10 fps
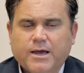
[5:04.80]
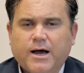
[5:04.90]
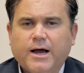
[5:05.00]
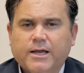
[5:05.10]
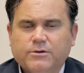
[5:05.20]

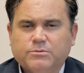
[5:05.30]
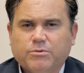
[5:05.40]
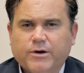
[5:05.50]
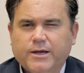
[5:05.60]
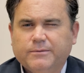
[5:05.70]
high ankle
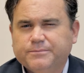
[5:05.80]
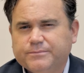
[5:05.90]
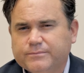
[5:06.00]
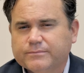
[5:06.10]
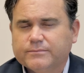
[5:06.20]
sprain,
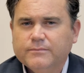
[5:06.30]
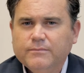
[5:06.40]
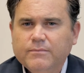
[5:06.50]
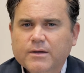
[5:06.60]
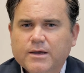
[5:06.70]

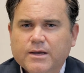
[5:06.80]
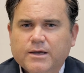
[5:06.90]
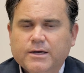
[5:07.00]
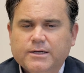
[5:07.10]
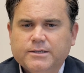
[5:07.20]

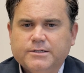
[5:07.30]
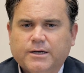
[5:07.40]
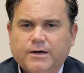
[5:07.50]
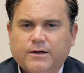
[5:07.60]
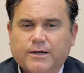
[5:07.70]
is,
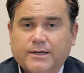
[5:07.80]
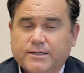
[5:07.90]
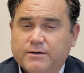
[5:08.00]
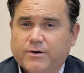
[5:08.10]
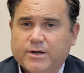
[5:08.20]
like I
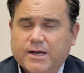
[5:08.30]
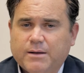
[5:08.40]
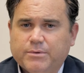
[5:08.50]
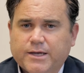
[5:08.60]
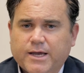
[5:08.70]
said, very
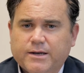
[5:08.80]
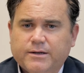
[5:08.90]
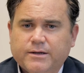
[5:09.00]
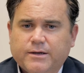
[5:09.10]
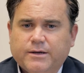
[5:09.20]

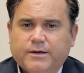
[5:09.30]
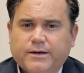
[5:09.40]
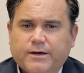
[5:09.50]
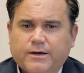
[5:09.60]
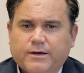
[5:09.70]
complicated
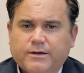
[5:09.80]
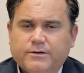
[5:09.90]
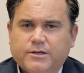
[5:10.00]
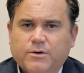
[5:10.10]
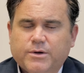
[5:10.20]

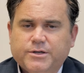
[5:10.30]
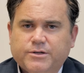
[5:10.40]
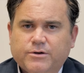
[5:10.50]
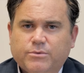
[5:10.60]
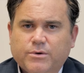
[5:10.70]
to go
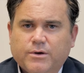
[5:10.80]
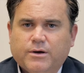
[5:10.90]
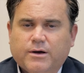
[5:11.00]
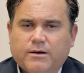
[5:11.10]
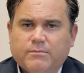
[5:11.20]
into.
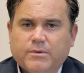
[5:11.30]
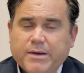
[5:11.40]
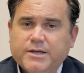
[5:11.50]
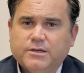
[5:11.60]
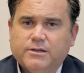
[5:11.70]
But
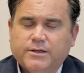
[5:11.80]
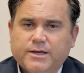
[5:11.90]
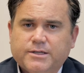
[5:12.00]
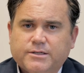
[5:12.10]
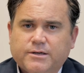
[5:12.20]

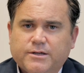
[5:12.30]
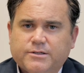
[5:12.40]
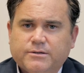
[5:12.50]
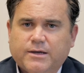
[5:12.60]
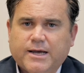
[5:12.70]
basically, it
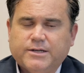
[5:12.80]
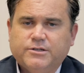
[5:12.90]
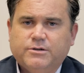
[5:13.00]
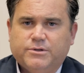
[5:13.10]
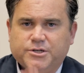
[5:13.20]
has to
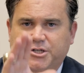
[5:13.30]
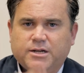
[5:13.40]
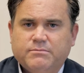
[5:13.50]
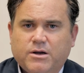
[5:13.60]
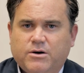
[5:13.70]
do with the
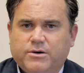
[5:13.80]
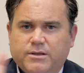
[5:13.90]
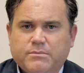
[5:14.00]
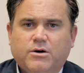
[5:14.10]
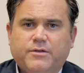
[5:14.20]
shin bone and
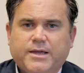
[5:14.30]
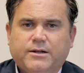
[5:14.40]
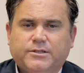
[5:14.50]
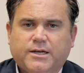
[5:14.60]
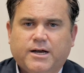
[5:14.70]
the bone on the
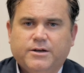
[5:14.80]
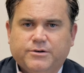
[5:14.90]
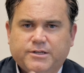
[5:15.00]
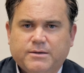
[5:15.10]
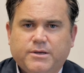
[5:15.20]
outside, your
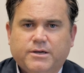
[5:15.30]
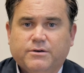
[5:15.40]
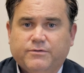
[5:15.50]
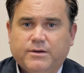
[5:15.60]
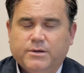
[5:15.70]
tibia and
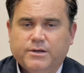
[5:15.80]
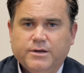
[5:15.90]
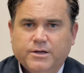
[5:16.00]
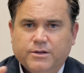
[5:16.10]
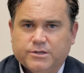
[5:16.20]
your
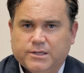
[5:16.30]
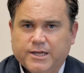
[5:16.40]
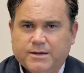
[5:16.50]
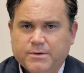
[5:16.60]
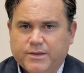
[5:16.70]
fibula. There's a
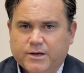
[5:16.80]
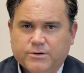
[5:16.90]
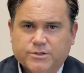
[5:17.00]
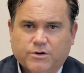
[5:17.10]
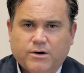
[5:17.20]
ligament that
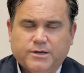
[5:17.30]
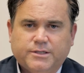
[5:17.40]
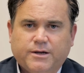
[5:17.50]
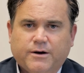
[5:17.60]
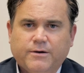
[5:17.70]
goes across
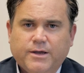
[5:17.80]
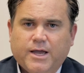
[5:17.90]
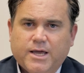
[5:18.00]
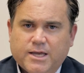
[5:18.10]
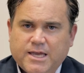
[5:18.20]
there,
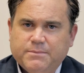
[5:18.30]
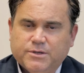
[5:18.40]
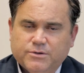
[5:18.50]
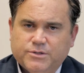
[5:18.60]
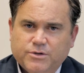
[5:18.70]
and it keeps
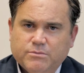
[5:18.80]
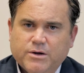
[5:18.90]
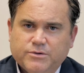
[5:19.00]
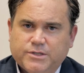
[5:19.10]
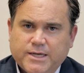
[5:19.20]
those two
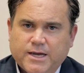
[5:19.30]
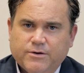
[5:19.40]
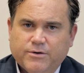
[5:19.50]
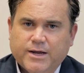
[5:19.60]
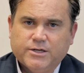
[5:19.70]
bones
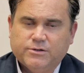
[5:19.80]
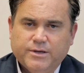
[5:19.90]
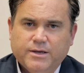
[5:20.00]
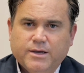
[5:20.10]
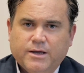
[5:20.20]
together and actually